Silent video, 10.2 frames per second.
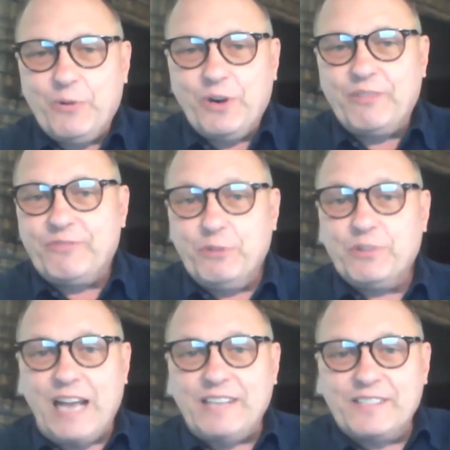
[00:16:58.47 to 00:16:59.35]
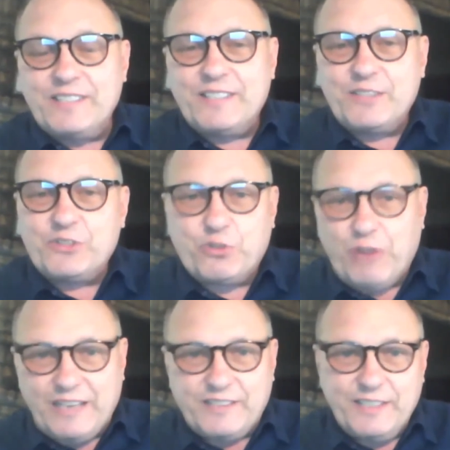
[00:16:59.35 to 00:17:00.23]
there were a few
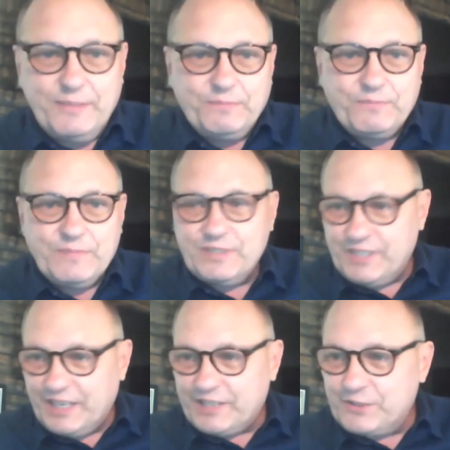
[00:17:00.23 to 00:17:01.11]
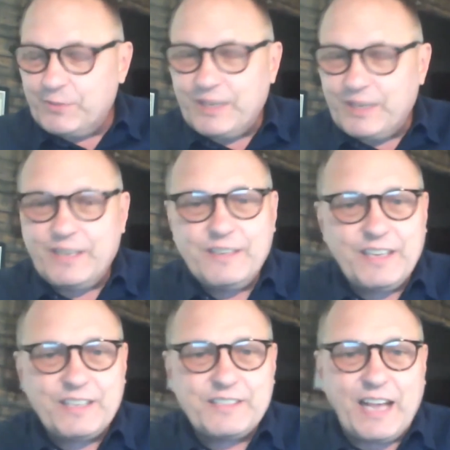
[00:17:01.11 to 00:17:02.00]
licenses granted, 6 to
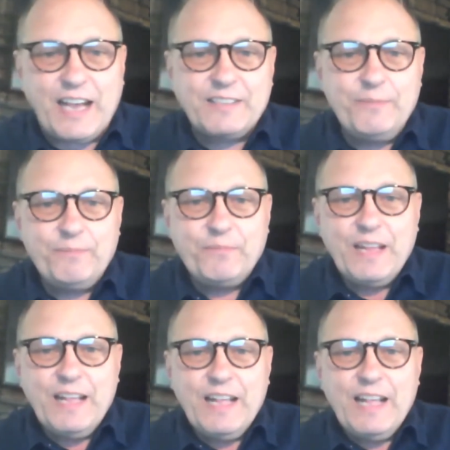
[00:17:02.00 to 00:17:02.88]
be exact,